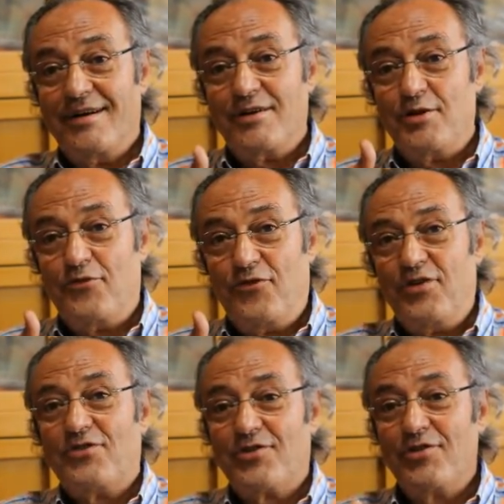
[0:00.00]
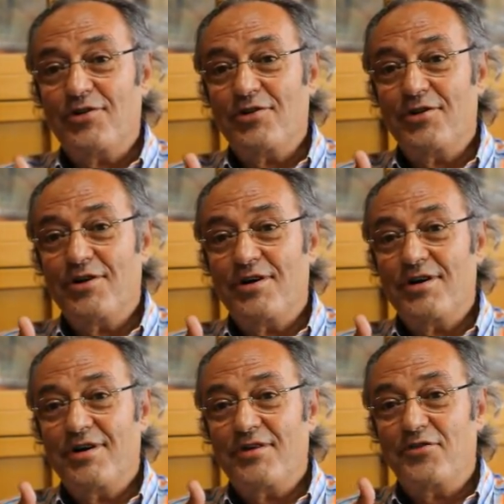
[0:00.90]
the fiscal
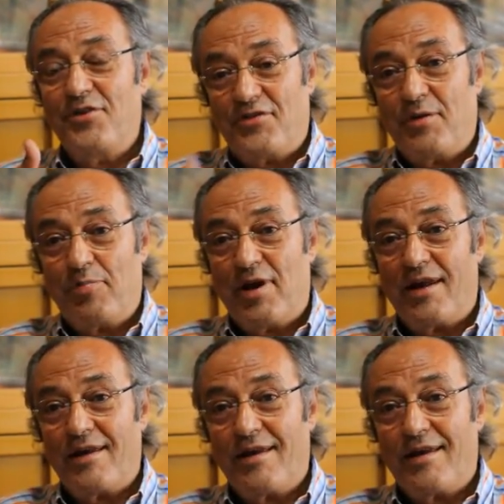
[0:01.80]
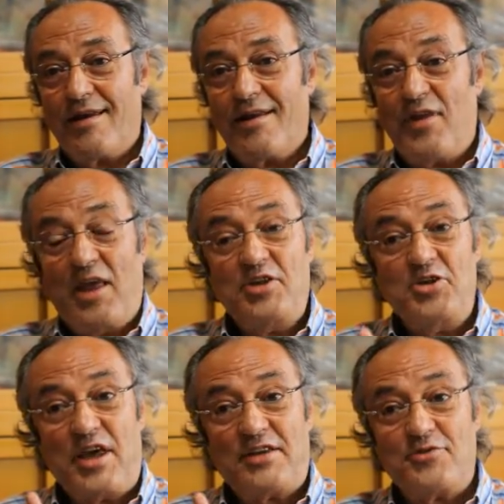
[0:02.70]
discipline. They didn't
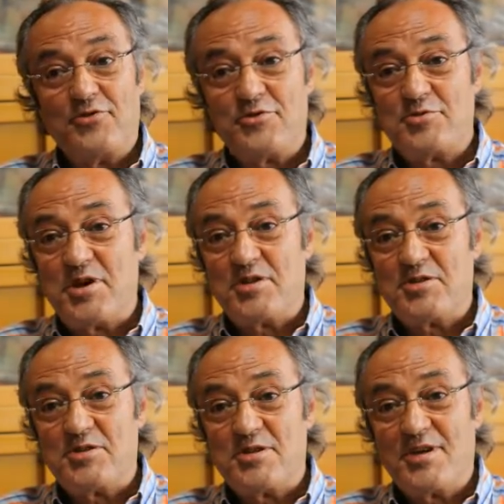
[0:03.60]
take to the streets.